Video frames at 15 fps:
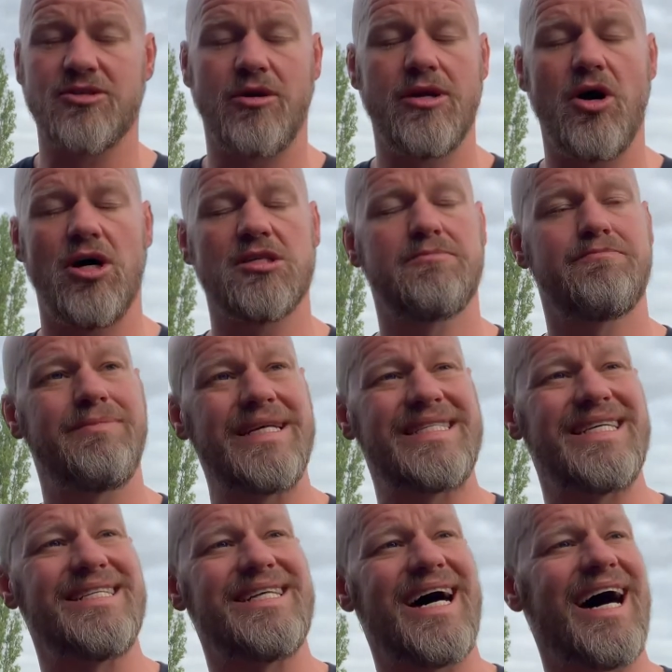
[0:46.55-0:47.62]
So a nice
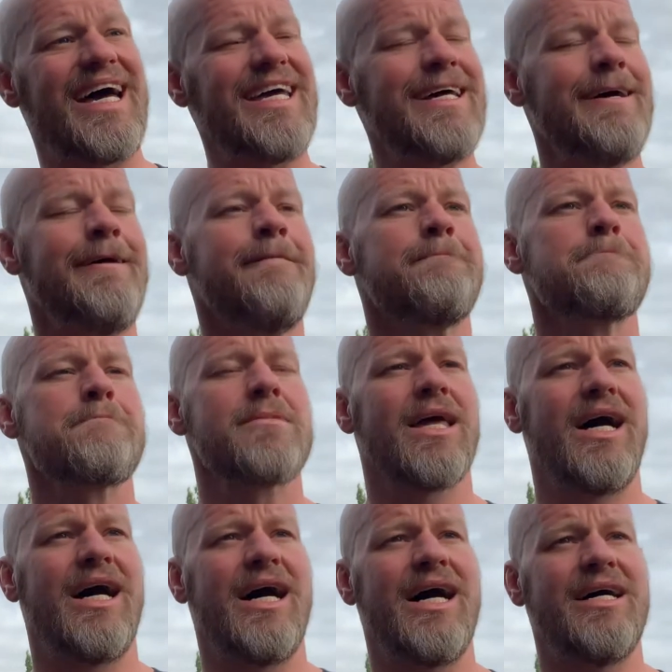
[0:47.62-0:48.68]
busy day
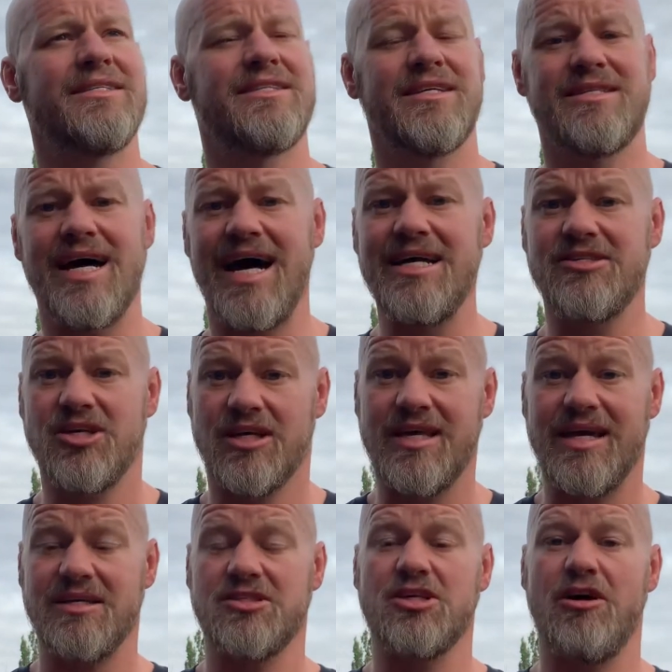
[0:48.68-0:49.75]
today. So
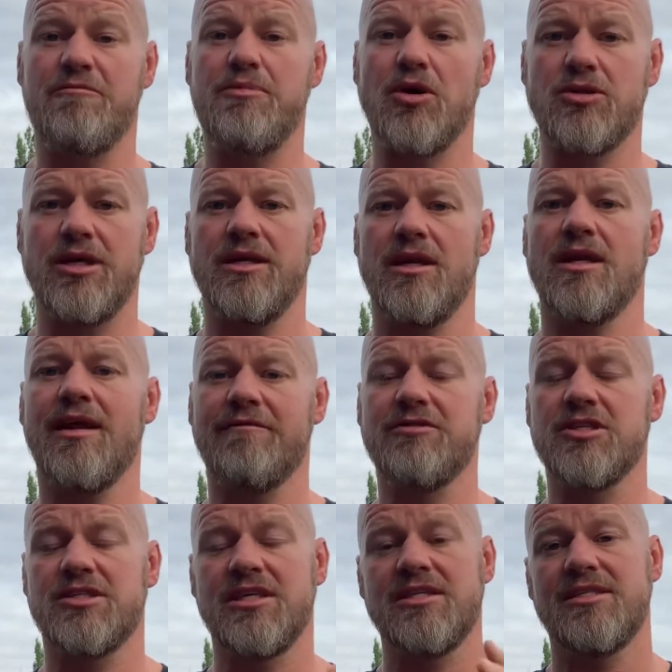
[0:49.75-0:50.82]
get yourself booked in. I'd love
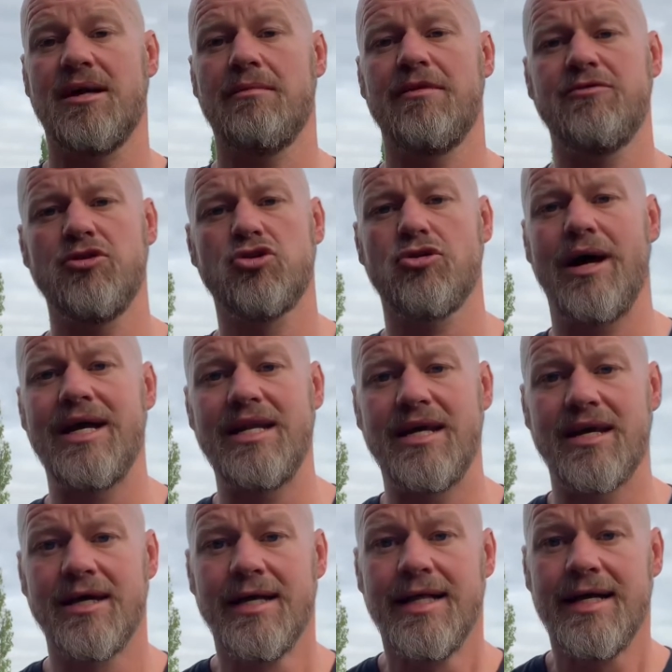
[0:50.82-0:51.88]
to see some of you
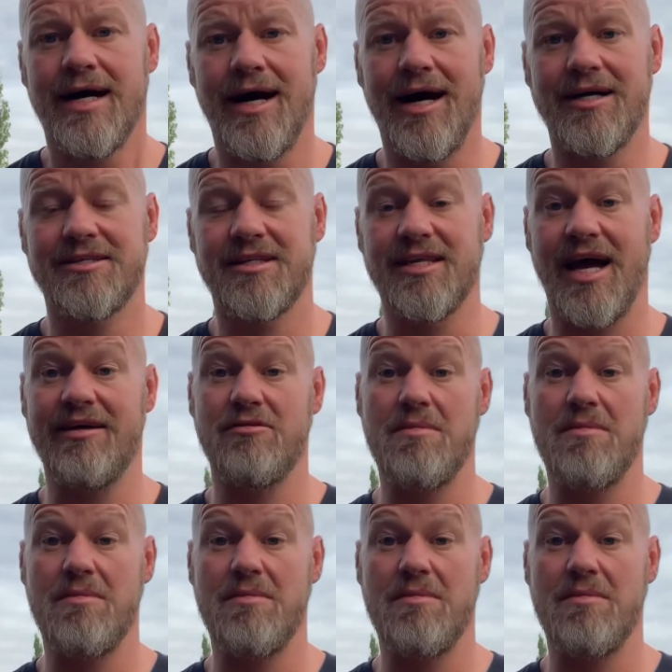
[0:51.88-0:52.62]
training today.